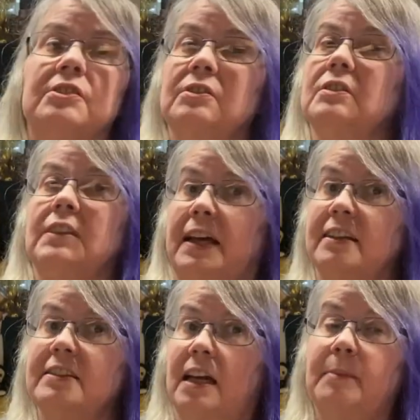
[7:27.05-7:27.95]

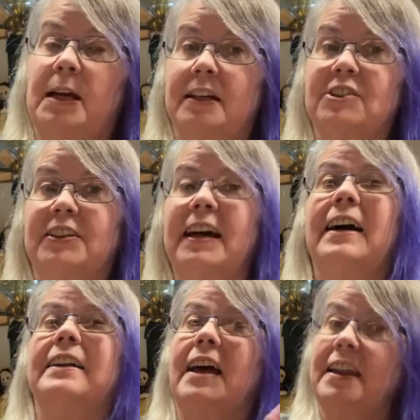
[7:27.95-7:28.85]
last time I actually
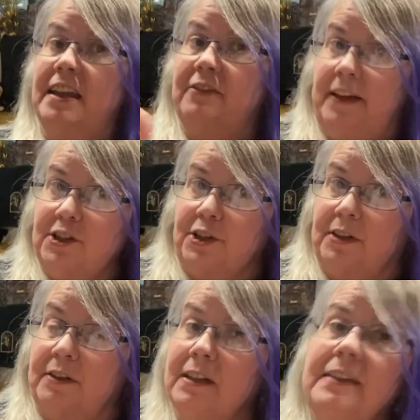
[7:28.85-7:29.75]
had an
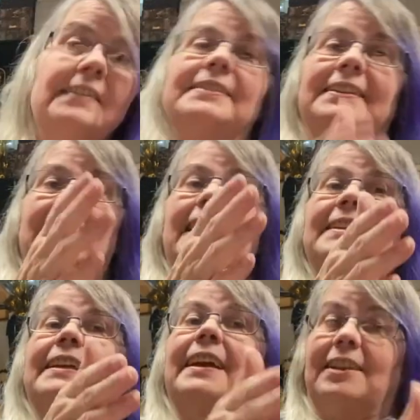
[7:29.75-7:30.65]
adventure that they had
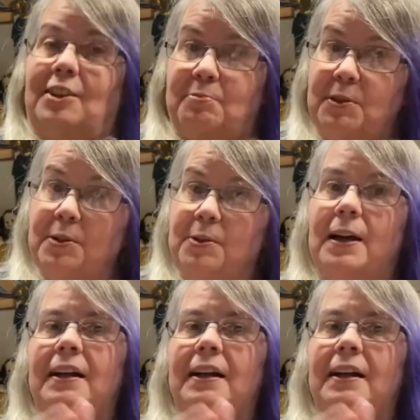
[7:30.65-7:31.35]
to get through,